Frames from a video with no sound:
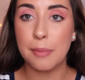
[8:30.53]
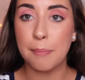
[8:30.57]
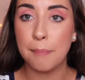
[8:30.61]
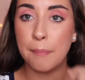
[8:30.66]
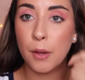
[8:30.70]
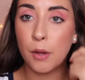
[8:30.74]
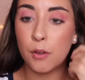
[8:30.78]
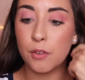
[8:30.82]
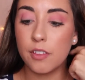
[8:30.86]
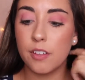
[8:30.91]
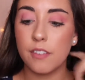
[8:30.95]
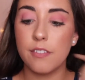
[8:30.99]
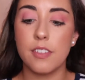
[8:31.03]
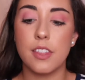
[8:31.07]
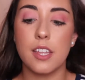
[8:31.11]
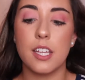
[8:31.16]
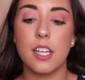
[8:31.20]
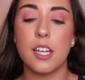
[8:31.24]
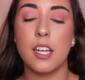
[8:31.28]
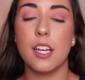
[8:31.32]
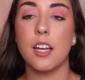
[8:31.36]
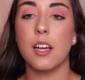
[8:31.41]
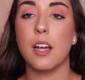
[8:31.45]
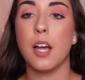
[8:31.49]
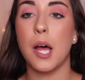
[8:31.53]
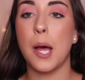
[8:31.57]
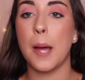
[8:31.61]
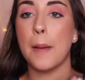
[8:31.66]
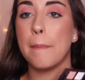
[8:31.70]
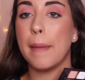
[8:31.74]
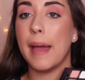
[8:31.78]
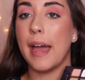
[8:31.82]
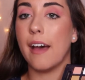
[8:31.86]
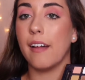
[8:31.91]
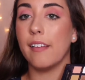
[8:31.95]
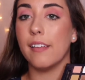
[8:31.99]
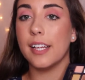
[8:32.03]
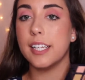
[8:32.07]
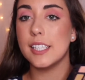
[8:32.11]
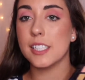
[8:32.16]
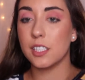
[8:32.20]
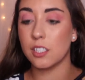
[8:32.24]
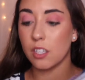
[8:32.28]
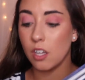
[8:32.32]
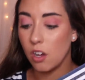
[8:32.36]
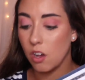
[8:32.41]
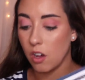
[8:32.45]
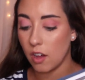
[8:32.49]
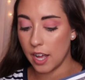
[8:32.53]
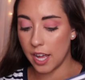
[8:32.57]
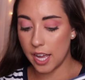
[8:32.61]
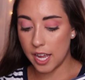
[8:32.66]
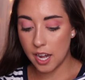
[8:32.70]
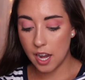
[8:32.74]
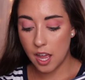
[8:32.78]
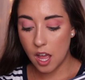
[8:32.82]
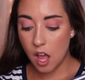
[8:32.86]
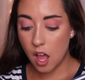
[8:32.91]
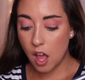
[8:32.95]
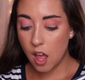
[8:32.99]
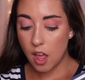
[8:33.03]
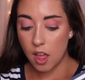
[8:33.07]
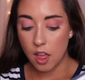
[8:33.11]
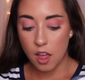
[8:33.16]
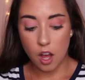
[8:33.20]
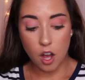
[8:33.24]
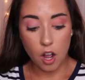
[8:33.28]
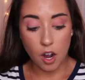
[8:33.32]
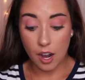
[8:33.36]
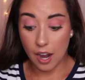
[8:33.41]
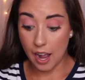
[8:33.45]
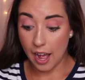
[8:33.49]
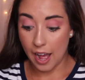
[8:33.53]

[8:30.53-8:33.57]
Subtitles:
both of the palettes on our